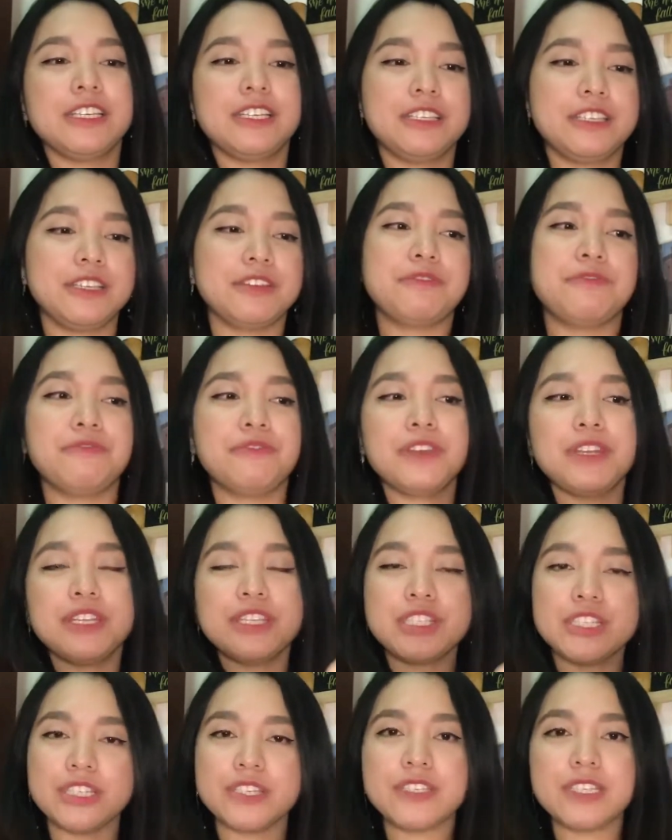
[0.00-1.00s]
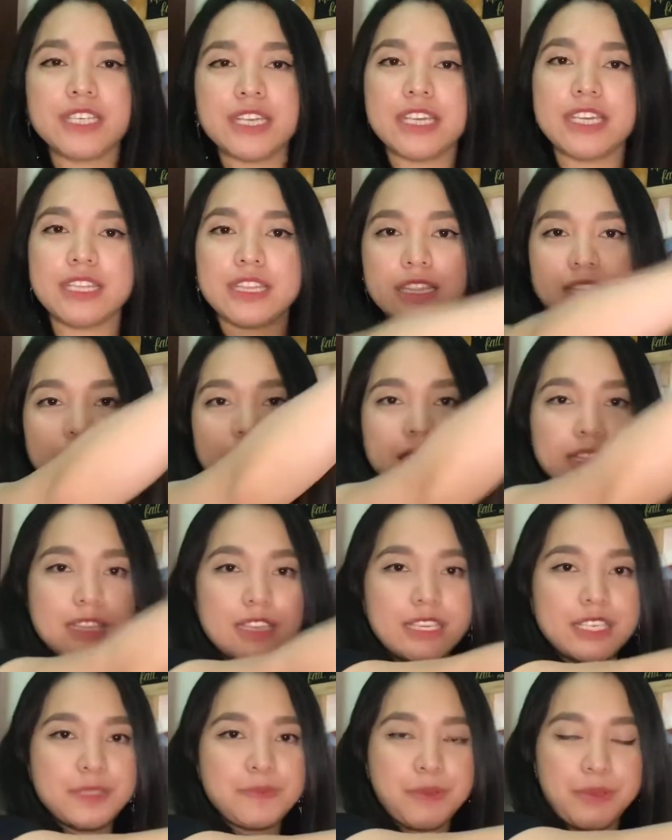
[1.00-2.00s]
you finish using it,
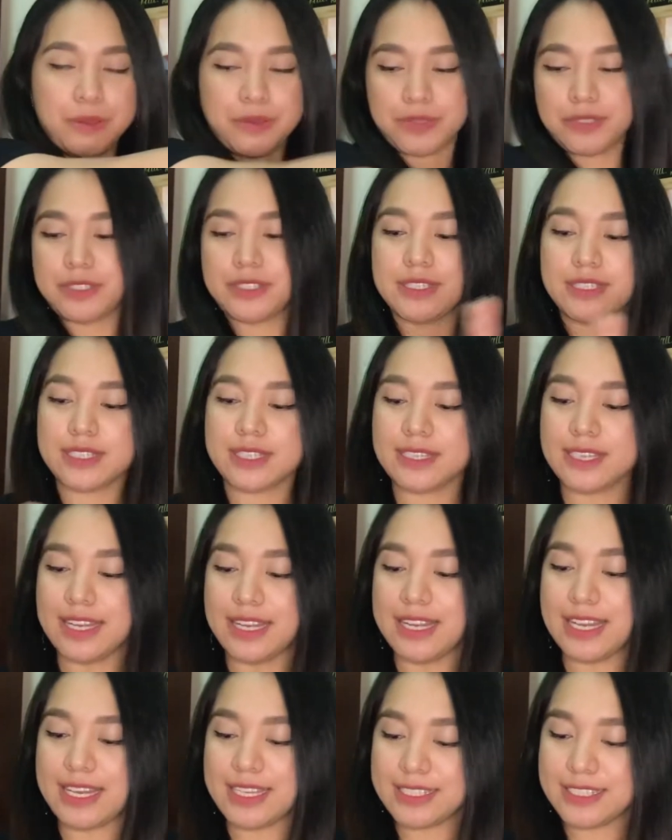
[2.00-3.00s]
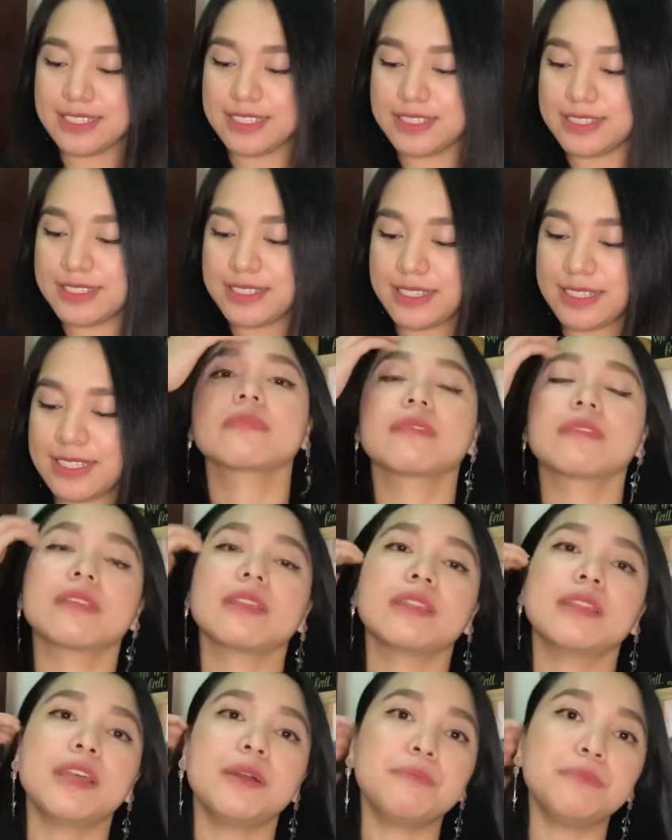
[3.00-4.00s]
dispose. Kalas.
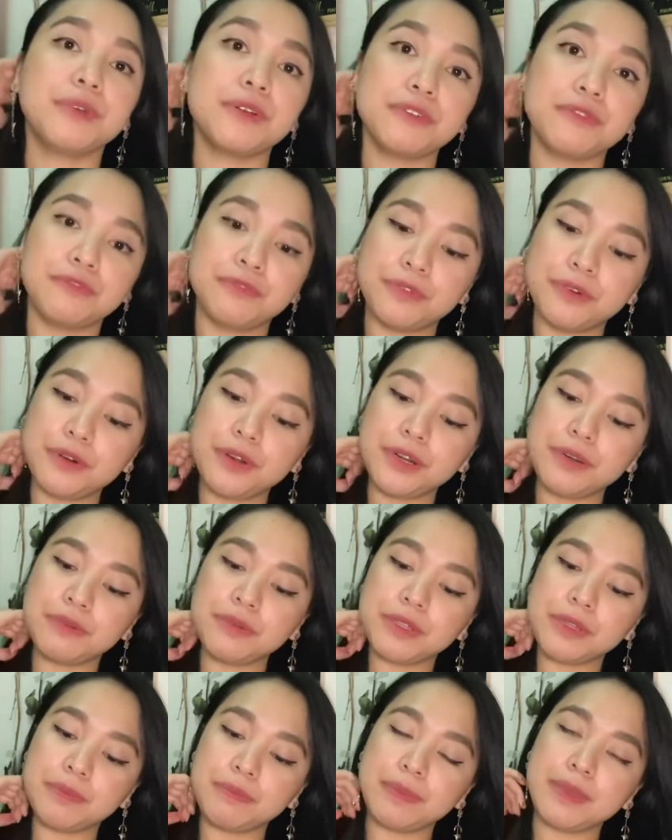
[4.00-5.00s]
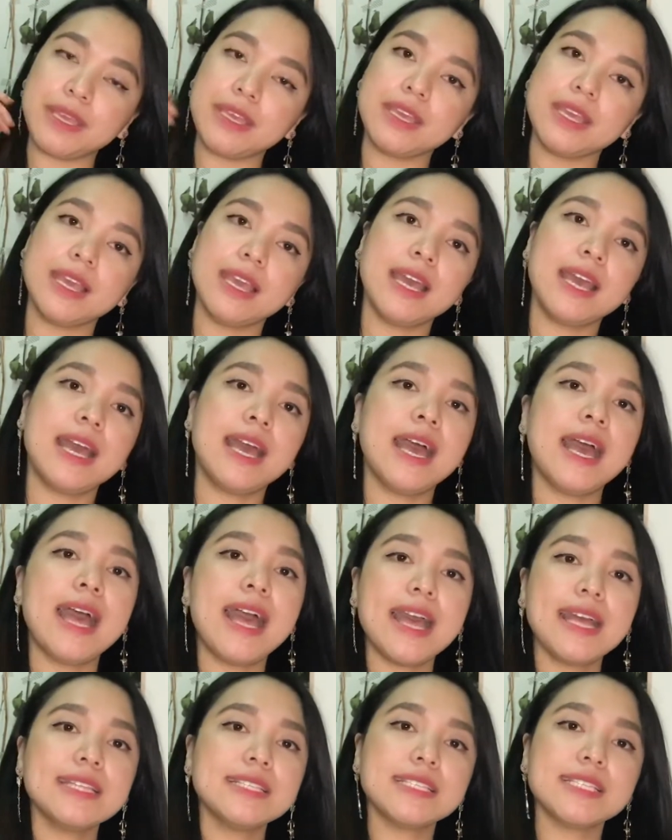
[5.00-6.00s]
Number 4 would be
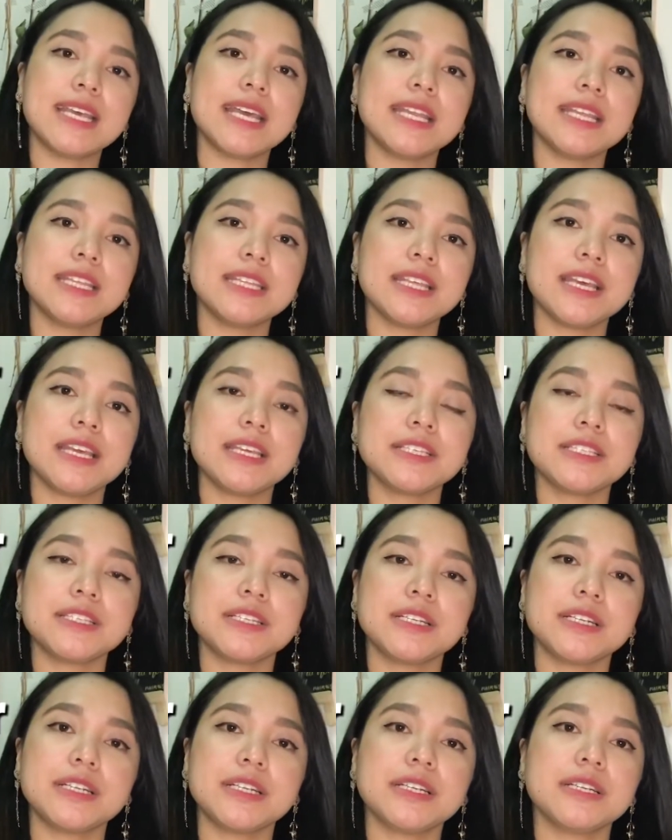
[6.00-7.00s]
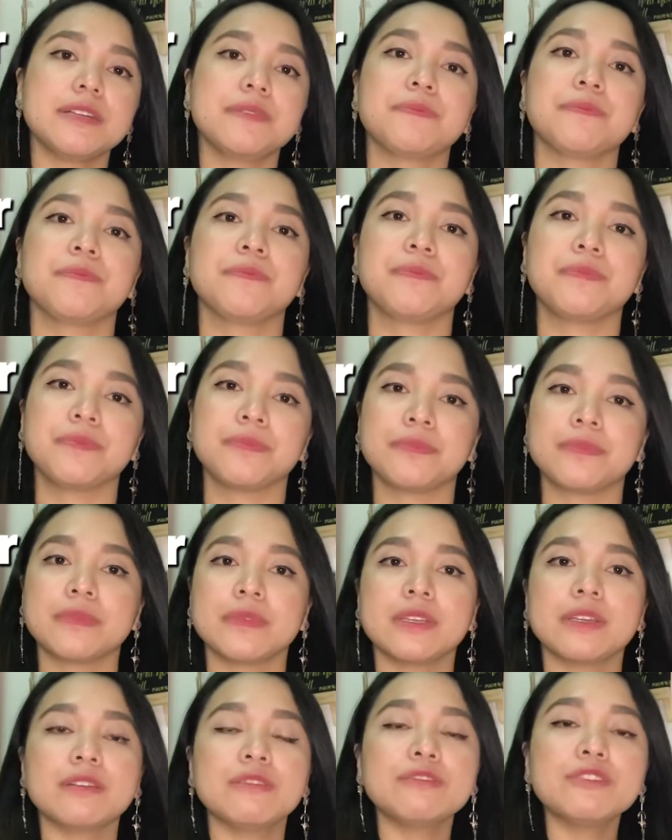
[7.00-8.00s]
hand sanitizer,
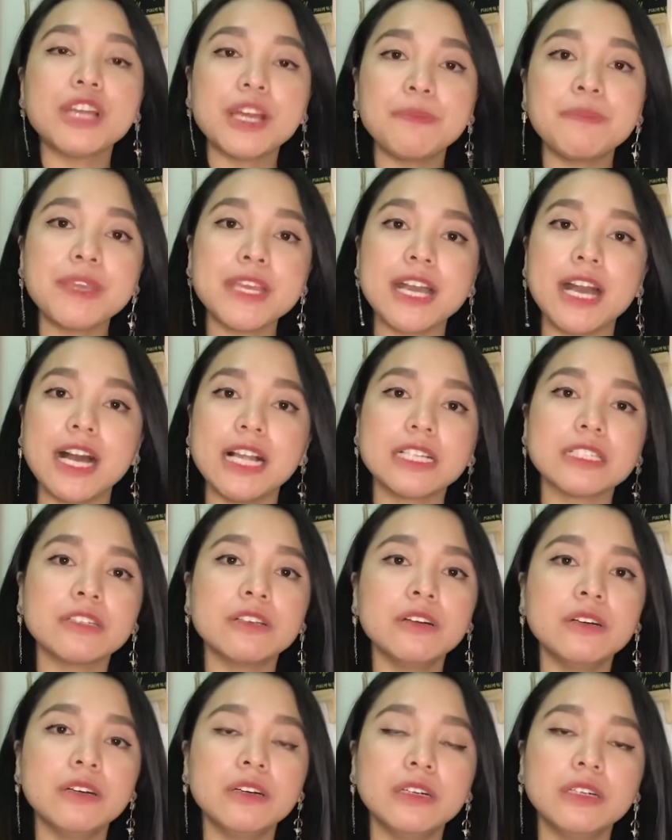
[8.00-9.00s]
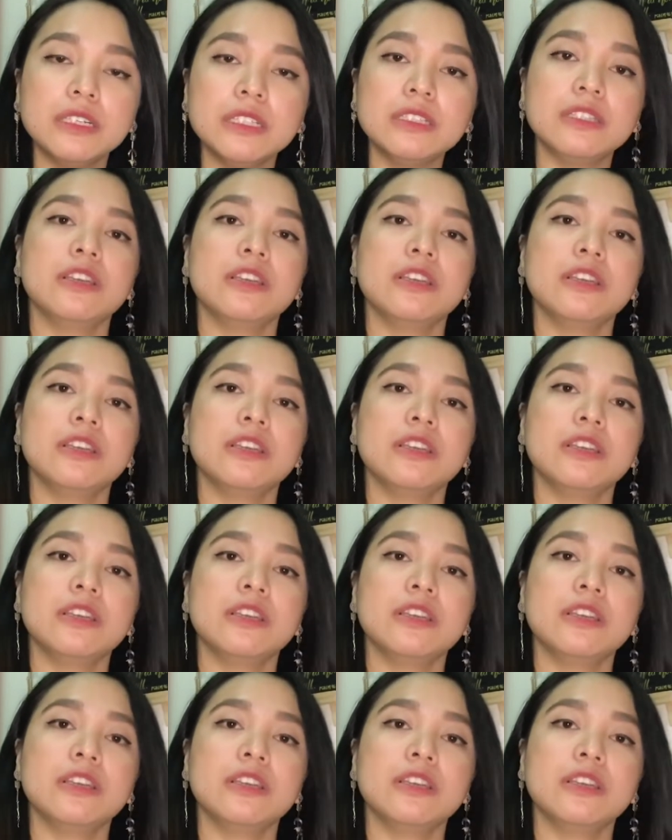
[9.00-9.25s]
rubbing alcohol,